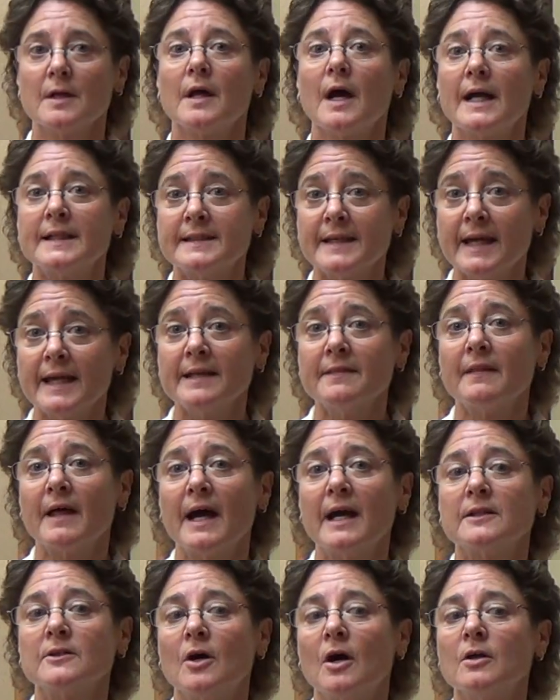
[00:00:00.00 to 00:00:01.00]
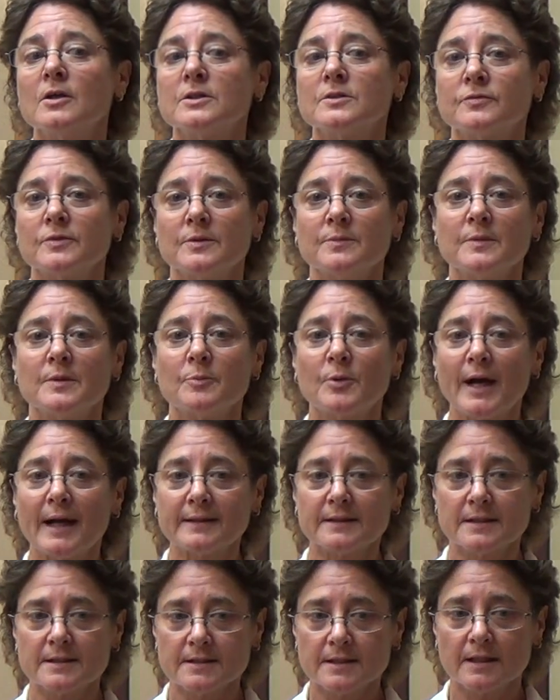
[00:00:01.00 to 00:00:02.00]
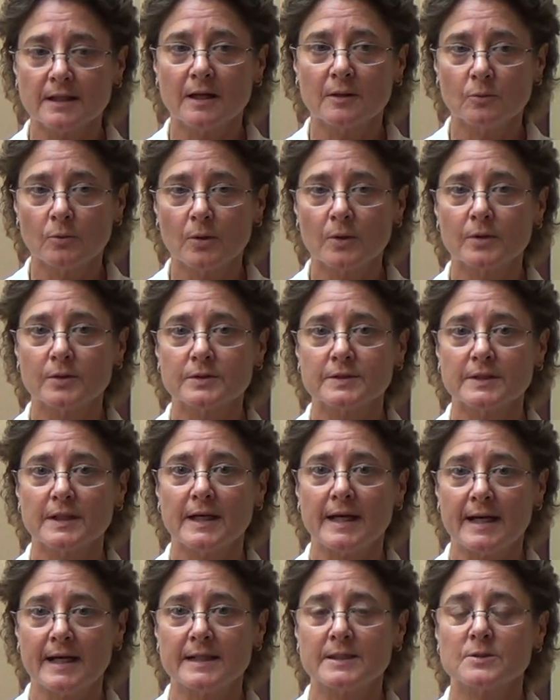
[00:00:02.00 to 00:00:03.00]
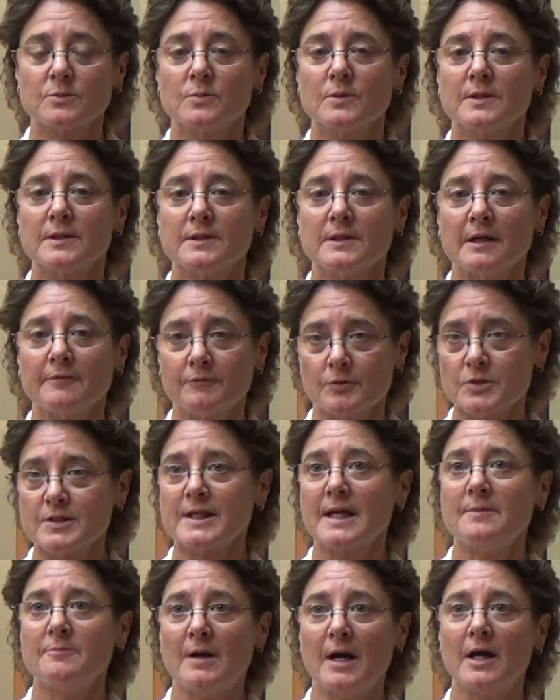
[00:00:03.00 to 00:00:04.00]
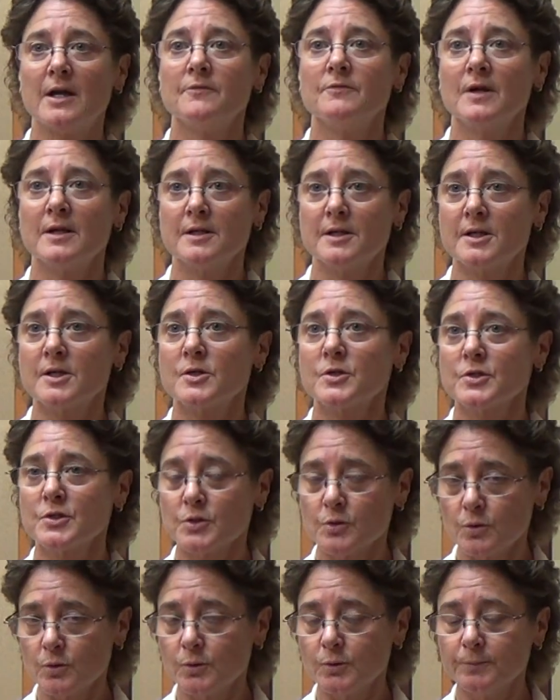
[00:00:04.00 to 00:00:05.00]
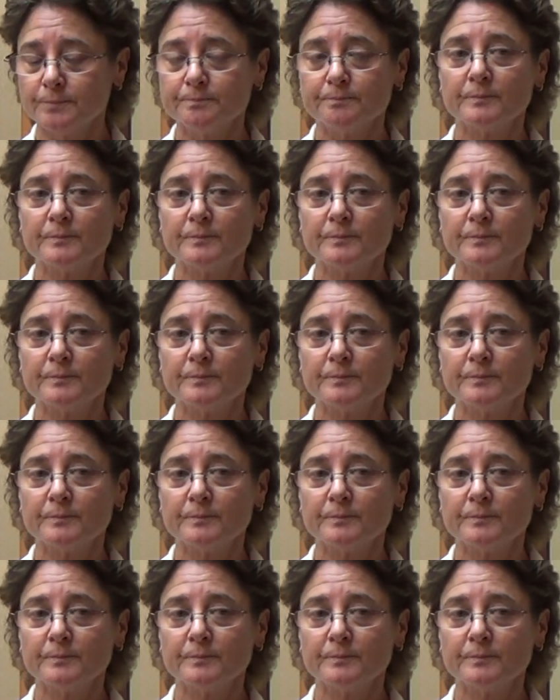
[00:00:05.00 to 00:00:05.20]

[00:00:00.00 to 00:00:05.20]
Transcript: I attained that knowledge from the practice that I worked at when I first came out of veterinary school.